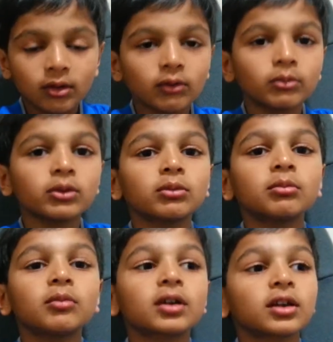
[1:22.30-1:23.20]
We we
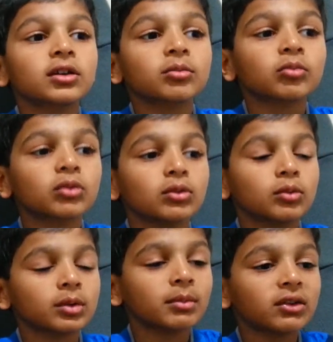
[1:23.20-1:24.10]
wait.
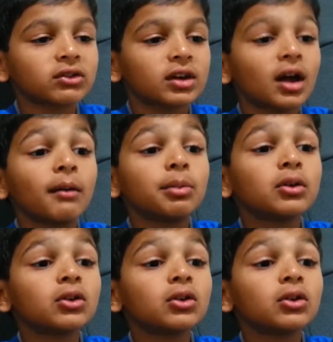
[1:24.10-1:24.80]
We messed it up.